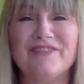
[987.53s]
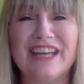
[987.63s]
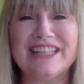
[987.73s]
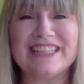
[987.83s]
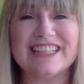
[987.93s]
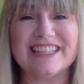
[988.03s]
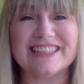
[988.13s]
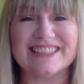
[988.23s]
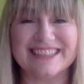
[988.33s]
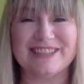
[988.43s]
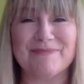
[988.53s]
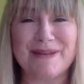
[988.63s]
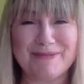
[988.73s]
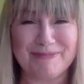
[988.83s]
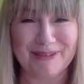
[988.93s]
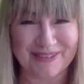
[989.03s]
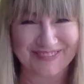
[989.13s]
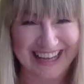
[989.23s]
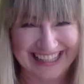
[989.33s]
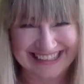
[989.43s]
Faces. Do people pull
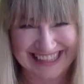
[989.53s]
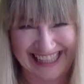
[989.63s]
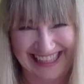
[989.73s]
faces?